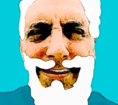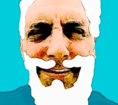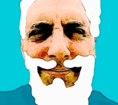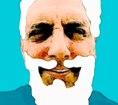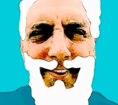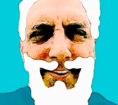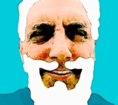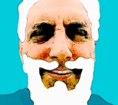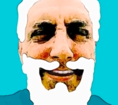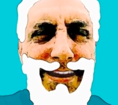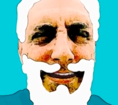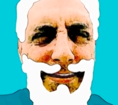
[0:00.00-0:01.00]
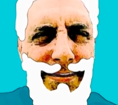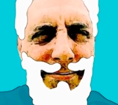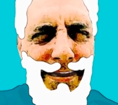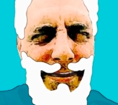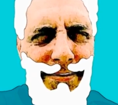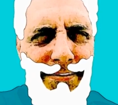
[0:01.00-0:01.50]
in
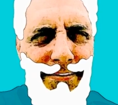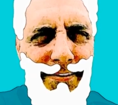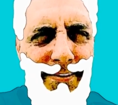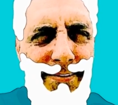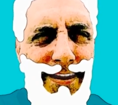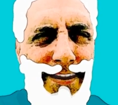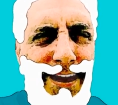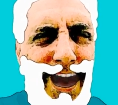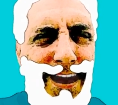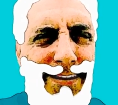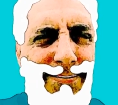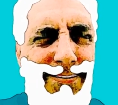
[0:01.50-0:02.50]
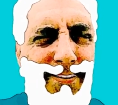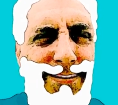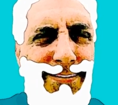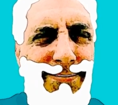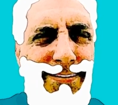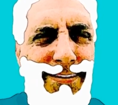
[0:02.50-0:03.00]
society who would not
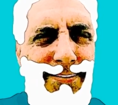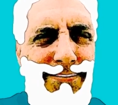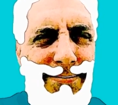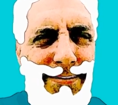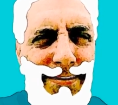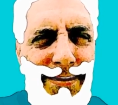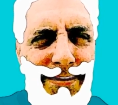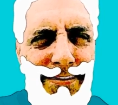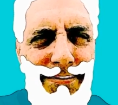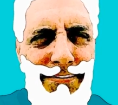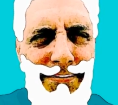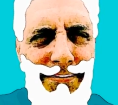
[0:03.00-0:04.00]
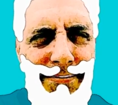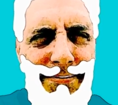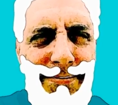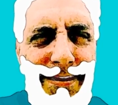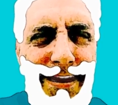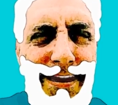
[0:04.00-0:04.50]
agree with me.
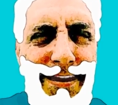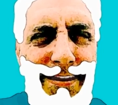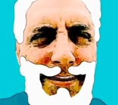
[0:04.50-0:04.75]
They